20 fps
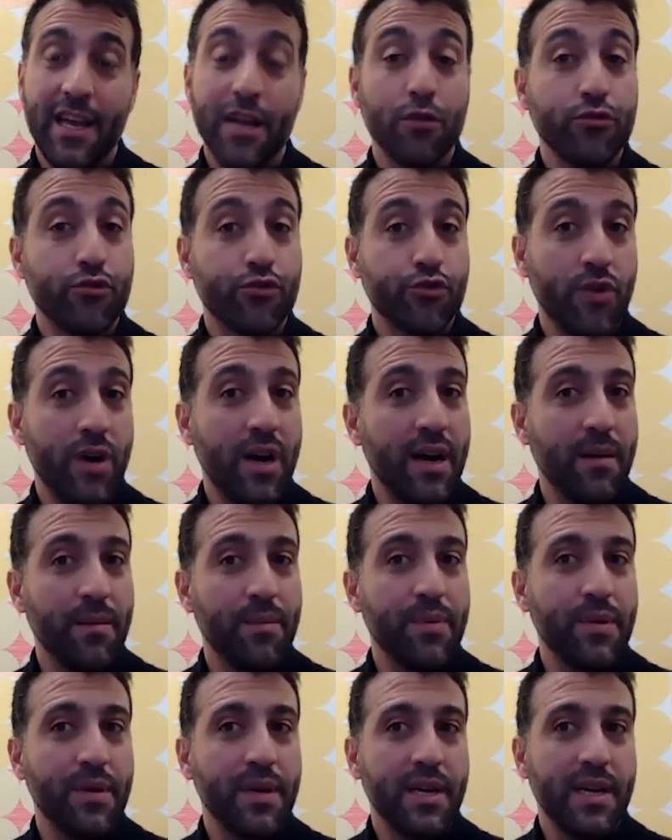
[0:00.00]

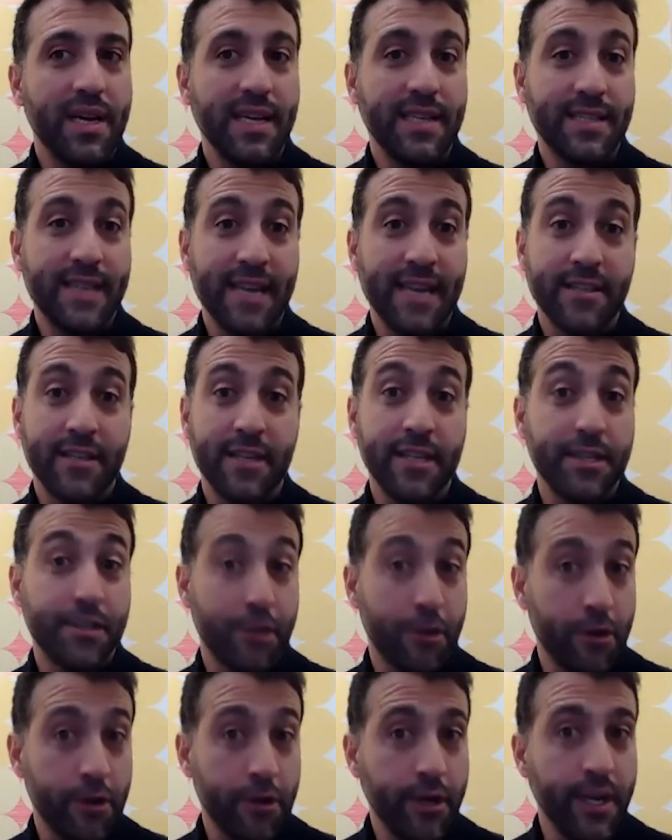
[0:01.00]
Trump is actually
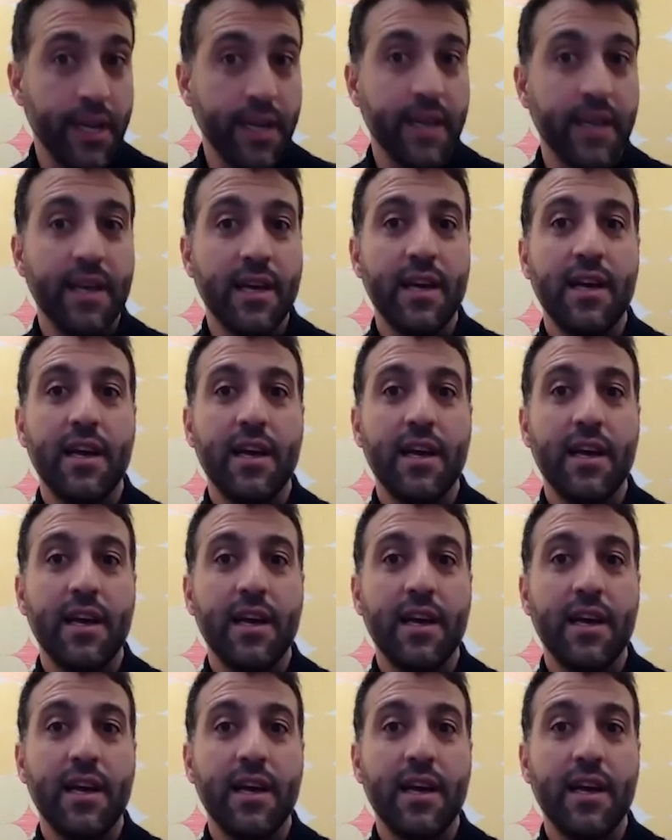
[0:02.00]
turning